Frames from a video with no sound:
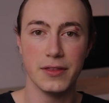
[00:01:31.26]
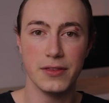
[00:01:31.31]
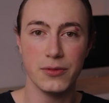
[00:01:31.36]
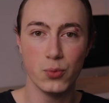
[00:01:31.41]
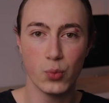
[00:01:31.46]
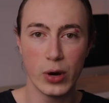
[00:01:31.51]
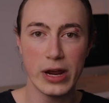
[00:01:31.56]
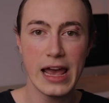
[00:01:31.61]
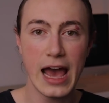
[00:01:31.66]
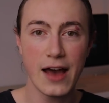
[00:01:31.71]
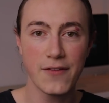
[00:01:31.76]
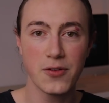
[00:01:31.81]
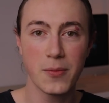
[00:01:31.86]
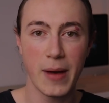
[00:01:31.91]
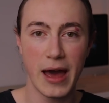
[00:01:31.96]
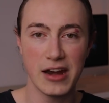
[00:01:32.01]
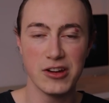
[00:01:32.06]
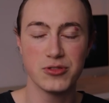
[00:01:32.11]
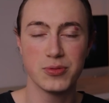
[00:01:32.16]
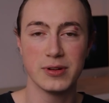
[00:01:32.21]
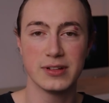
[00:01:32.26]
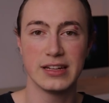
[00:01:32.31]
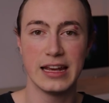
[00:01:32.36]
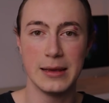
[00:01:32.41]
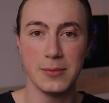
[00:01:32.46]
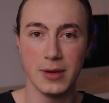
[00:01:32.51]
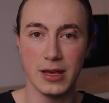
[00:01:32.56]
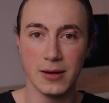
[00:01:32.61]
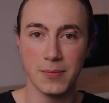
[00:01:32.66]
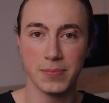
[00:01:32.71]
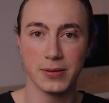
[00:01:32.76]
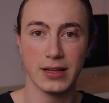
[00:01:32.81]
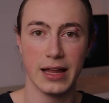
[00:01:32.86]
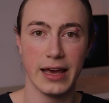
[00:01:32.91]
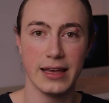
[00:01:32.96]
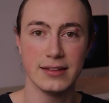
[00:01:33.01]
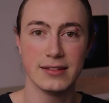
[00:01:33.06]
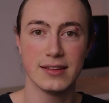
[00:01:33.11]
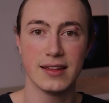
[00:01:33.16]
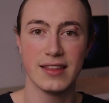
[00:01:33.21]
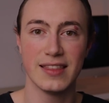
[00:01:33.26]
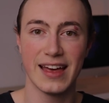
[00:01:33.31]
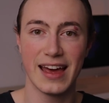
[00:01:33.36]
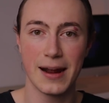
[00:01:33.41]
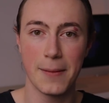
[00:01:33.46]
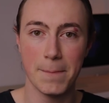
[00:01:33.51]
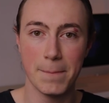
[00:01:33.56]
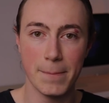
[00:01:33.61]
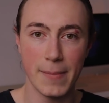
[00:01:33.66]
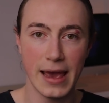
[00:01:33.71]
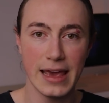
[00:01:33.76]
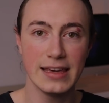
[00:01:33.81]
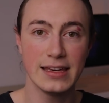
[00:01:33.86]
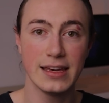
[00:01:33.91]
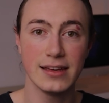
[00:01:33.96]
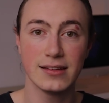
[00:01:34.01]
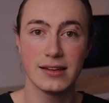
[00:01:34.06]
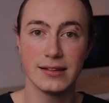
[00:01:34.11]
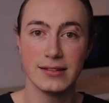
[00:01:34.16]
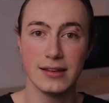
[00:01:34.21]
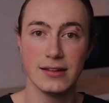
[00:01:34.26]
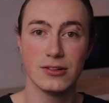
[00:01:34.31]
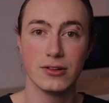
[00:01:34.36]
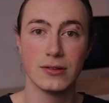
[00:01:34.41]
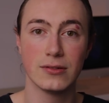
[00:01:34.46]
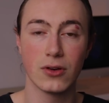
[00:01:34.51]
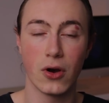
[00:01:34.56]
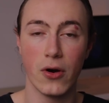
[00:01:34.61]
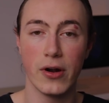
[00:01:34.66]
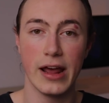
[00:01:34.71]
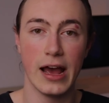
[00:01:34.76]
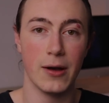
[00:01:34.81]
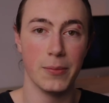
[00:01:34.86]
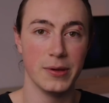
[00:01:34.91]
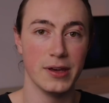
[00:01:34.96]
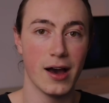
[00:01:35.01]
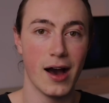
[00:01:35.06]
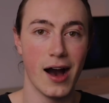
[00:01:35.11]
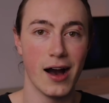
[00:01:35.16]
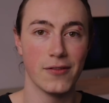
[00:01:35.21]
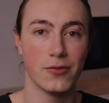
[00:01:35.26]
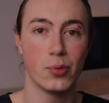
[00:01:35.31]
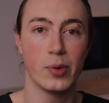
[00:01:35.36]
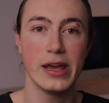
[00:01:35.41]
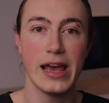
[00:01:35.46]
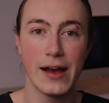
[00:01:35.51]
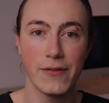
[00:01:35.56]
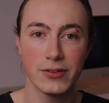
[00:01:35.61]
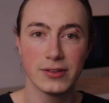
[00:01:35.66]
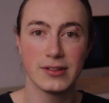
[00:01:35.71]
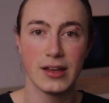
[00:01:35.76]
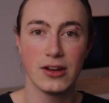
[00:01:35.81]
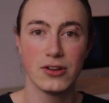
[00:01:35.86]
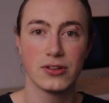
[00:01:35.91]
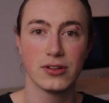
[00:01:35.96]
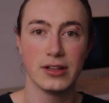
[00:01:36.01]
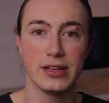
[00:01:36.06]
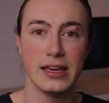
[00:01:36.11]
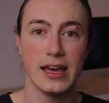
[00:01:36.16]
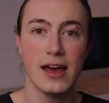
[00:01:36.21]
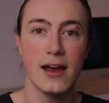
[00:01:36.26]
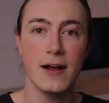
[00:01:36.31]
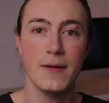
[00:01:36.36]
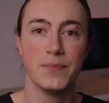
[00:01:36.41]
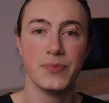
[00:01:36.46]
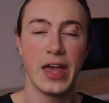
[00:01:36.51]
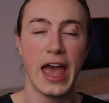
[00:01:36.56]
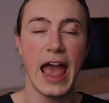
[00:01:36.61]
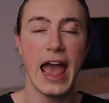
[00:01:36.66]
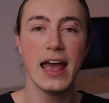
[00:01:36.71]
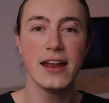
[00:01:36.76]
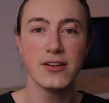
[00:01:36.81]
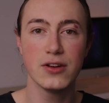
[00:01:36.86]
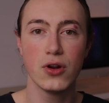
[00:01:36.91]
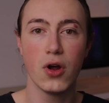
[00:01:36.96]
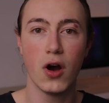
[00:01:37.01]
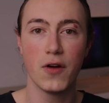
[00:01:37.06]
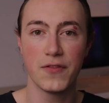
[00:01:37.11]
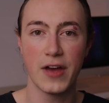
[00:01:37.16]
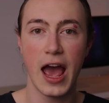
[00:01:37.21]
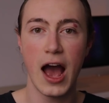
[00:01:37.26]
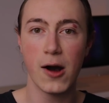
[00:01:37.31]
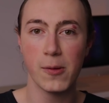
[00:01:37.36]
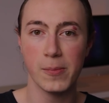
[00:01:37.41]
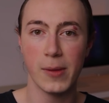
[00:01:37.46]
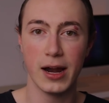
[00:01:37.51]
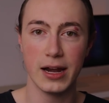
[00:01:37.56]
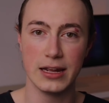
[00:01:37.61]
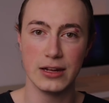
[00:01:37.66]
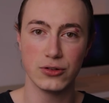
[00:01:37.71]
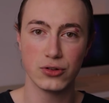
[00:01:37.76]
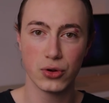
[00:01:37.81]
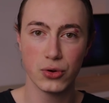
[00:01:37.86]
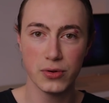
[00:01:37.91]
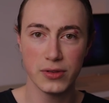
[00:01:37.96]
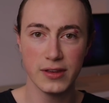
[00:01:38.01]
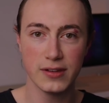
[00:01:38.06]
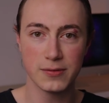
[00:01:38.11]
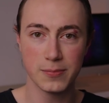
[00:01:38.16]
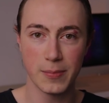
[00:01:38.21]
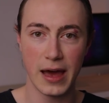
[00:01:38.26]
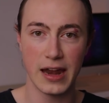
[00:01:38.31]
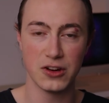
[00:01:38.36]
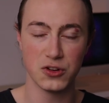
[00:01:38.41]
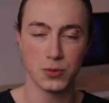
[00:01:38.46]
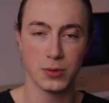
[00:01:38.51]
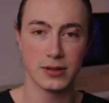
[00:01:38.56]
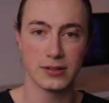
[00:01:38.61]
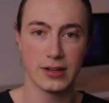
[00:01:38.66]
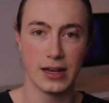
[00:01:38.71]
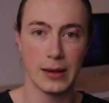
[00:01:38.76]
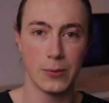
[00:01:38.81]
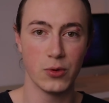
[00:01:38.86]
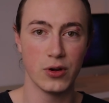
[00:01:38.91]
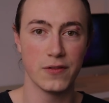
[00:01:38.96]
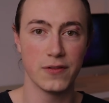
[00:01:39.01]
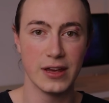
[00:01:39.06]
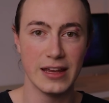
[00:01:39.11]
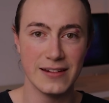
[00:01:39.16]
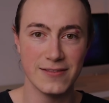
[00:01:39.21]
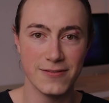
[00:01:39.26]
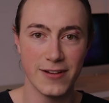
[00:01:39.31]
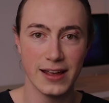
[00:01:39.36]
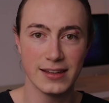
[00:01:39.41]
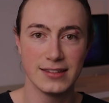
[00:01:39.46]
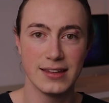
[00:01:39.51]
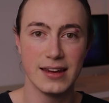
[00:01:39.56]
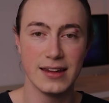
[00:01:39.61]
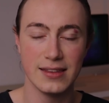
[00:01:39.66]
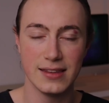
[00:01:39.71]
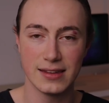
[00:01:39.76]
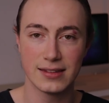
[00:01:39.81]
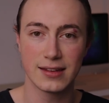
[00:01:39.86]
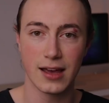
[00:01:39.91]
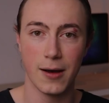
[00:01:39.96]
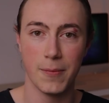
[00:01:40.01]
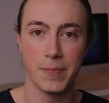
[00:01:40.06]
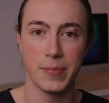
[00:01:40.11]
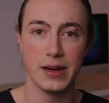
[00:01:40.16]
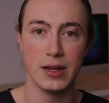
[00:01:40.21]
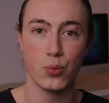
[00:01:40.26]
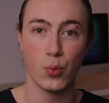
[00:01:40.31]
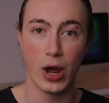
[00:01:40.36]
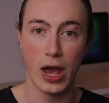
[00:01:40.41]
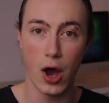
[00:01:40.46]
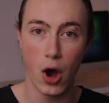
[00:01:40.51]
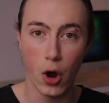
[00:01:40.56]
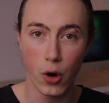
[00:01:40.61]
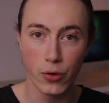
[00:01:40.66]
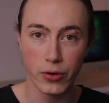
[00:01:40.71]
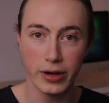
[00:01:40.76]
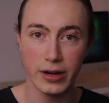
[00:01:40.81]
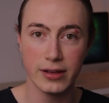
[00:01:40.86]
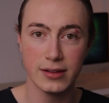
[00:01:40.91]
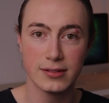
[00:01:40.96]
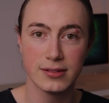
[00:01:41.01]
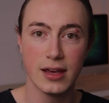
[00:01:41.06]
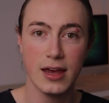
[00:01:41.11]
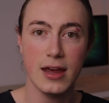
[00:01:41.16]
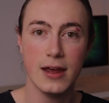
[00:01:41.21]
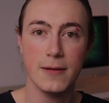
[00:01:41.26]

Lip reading: we have a management team in place that are making decisions on our behalf. We have essentially handed off our money to this management team. We've invested in this company. We're owners,